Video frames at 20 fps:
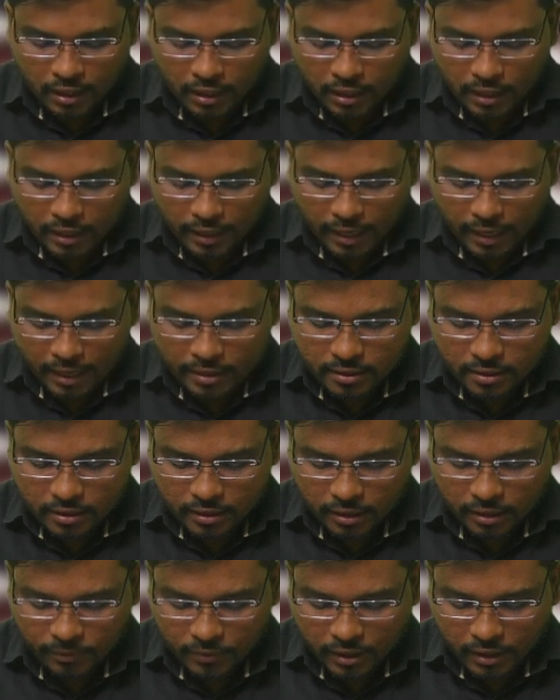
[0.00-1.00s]
At a
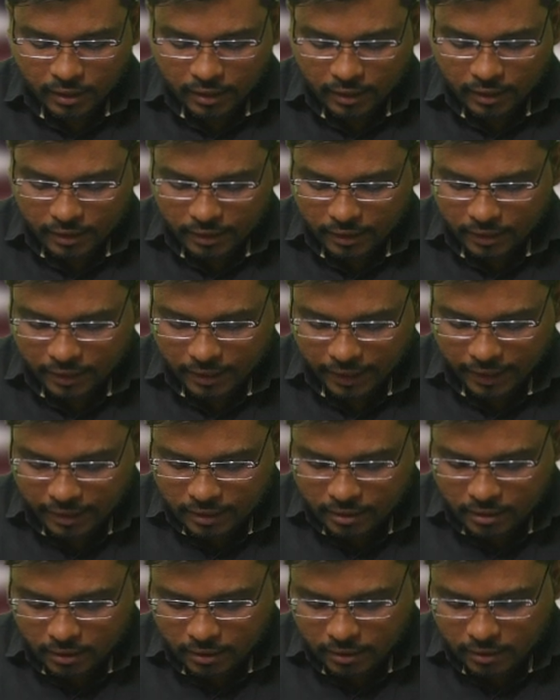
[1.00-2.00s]
net
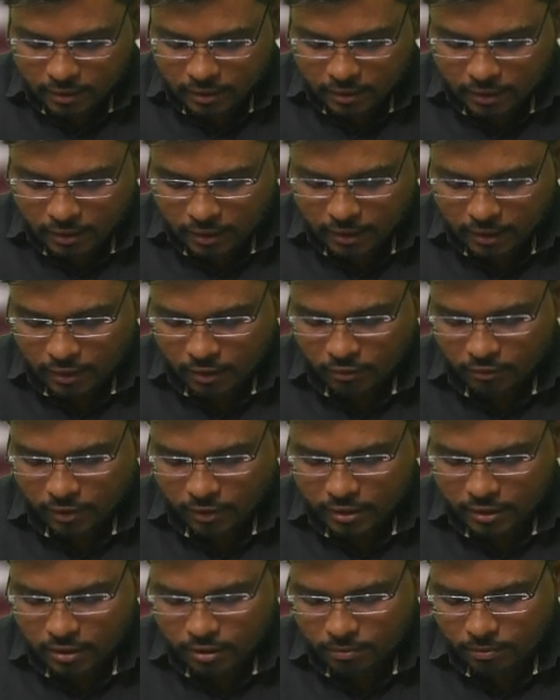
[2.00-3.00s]

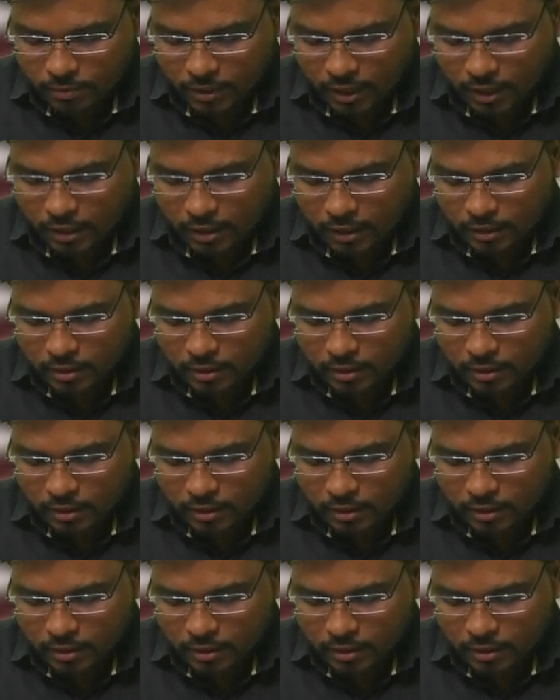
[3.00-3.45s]
investment.